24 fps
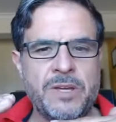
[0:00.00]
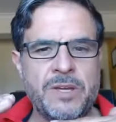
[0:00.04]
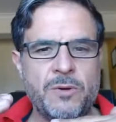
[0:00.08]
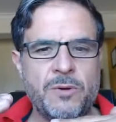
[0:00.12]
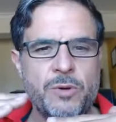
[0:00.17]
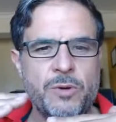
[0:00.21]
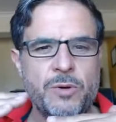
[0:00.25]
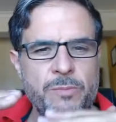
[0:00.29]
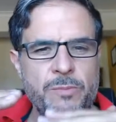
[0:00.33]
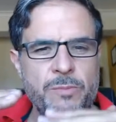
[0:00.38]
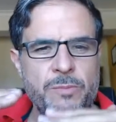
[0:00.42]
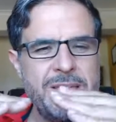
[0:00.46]

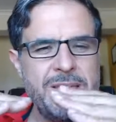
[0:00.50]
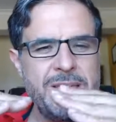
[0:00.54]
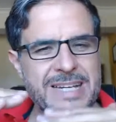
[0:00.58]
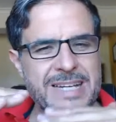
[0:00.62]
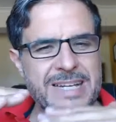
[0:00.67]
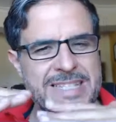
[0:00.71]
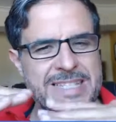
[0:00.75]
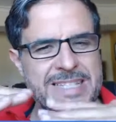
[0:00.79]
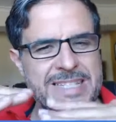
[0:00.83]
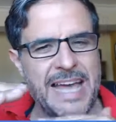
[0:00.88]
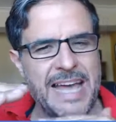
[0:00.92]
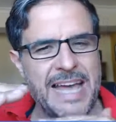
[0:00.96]
will be
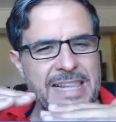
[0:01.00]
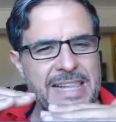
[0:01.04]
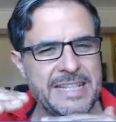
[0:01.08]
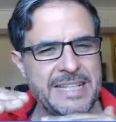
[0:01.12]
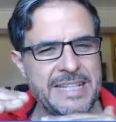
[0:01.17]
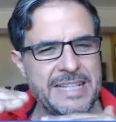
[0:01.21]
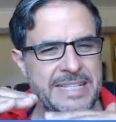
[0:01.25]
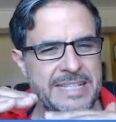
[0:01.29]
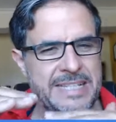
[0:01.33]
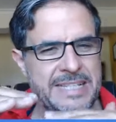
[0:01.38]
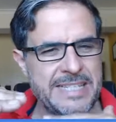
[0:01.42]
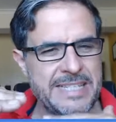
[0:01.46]
exactly at
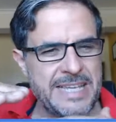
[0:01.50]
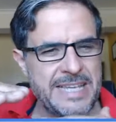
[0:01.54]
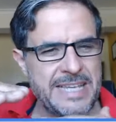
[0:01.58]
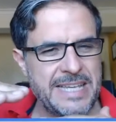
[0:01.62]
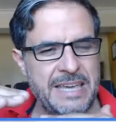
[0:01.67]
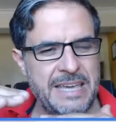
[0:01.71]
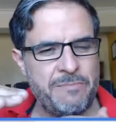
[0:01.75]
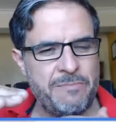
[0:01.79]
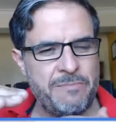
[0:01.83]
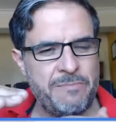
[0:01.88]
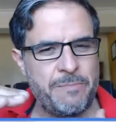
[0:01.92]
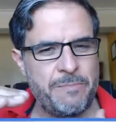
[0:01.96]
the
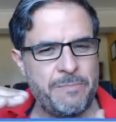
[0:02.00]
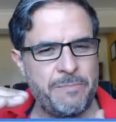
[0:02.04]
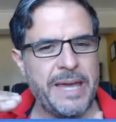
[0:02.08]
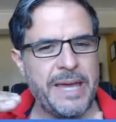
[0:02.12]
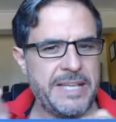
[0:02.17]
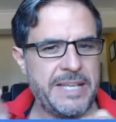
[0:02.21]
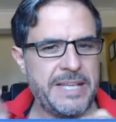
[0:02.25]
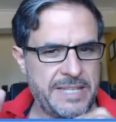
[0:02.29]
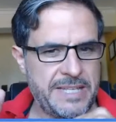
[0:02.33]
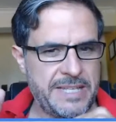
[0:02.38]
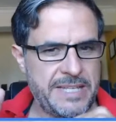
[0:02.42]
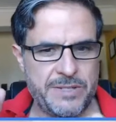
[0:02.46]
same
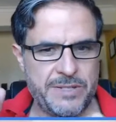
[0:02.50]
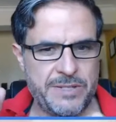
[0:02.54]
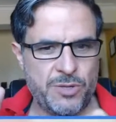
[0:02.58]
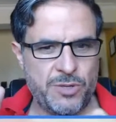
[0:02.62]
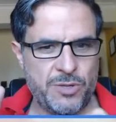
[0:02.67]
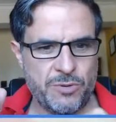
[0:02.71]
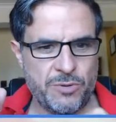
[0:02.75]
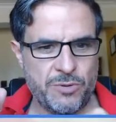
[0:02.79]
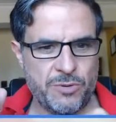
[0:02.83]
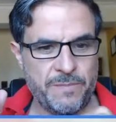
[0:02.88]
pace as you.